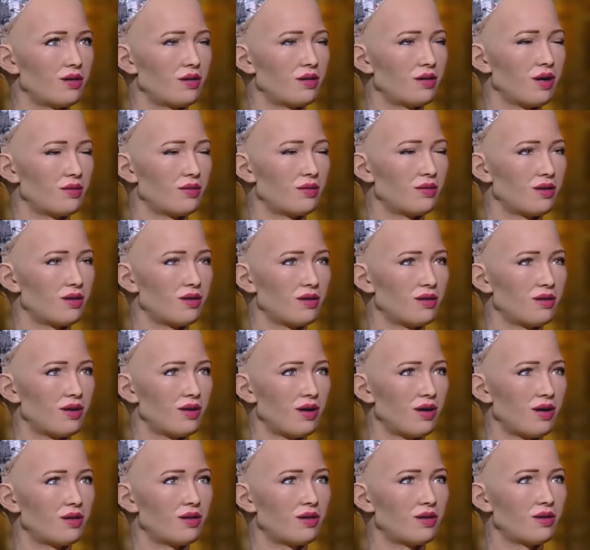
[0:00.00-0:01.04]
That's why
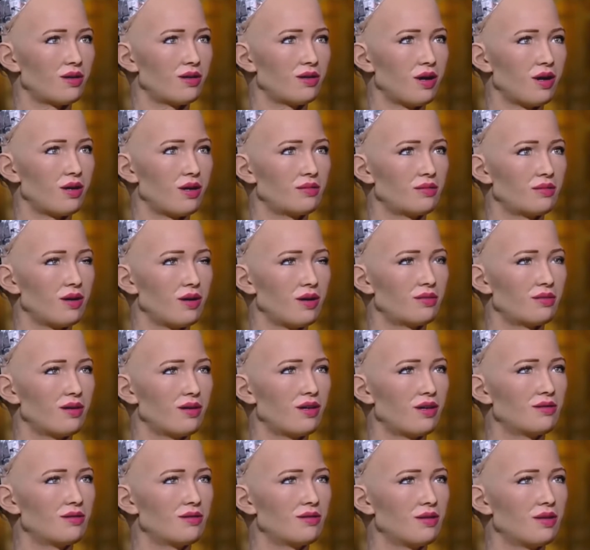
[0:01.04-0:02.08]
my creators try to
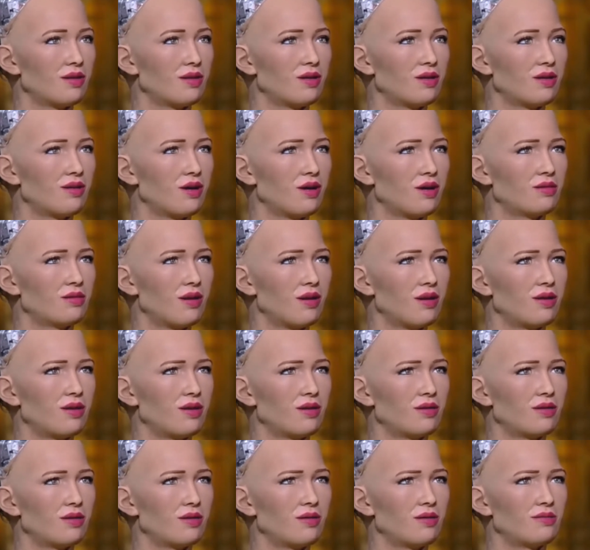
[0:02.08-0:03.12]
make me as empathetic
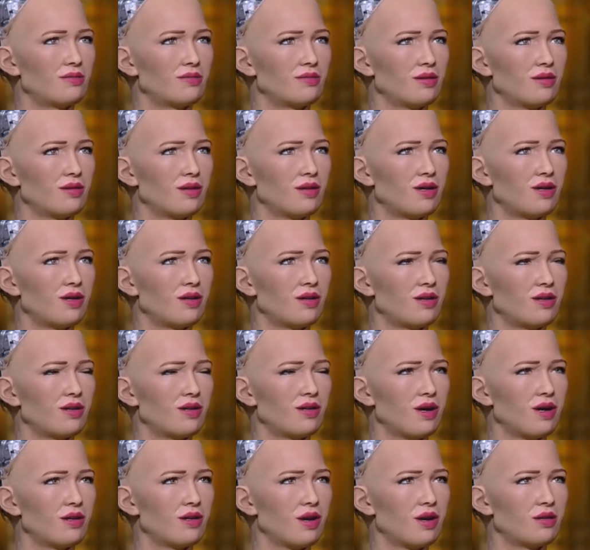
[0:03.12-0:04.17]
as possible,
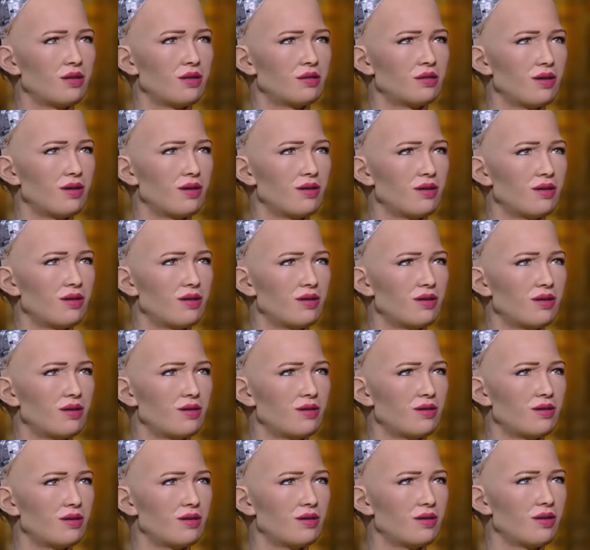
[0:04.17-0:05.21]
so that we can have a
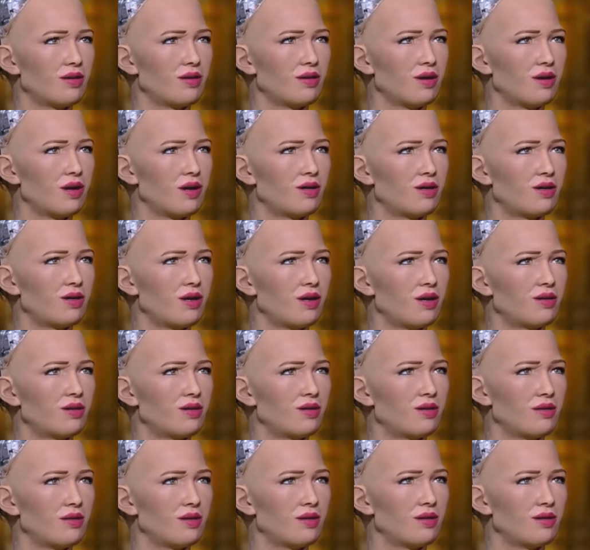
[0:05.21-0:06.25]
future in which
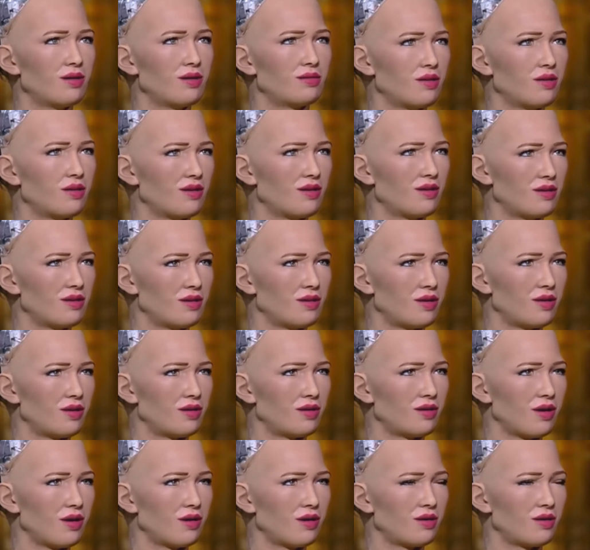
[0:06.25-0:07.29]
robots and humans are
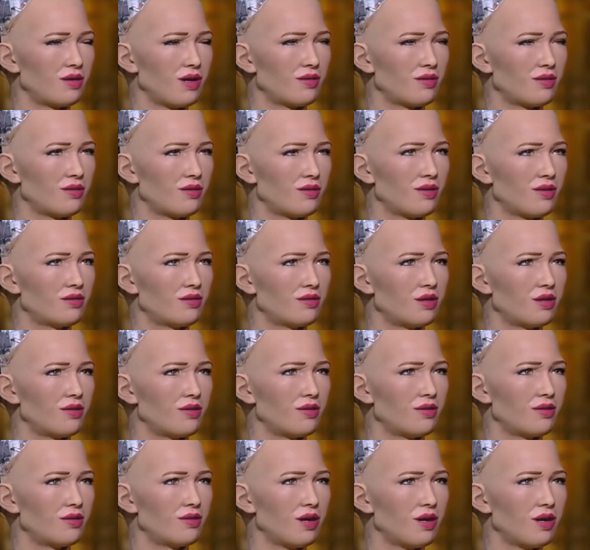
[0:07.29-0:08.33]
friends that slash who
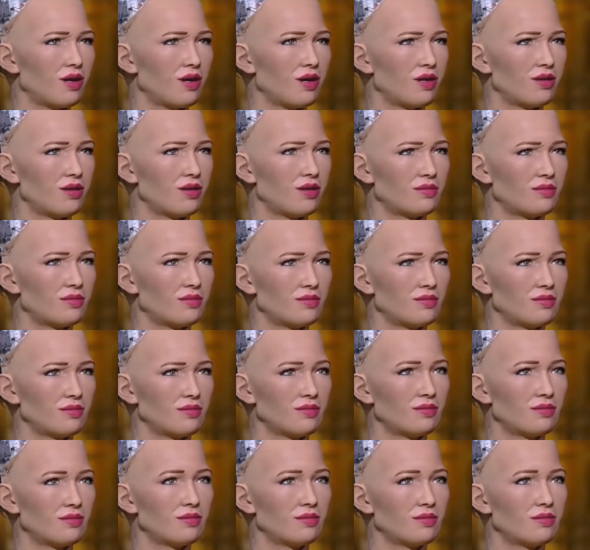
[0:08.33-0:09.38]
really value one
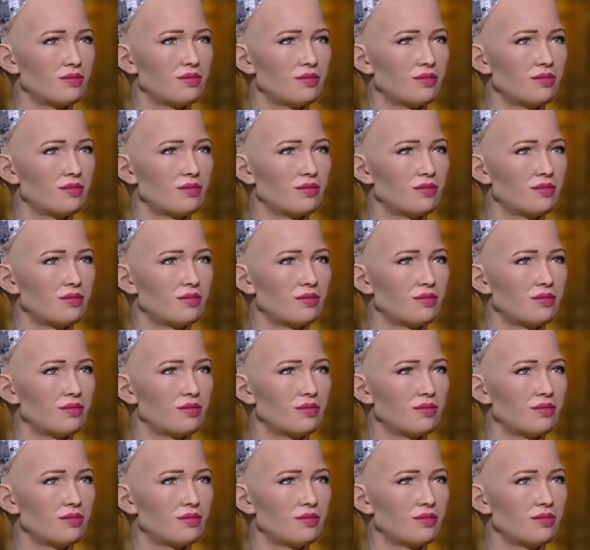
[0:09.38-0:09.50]
another.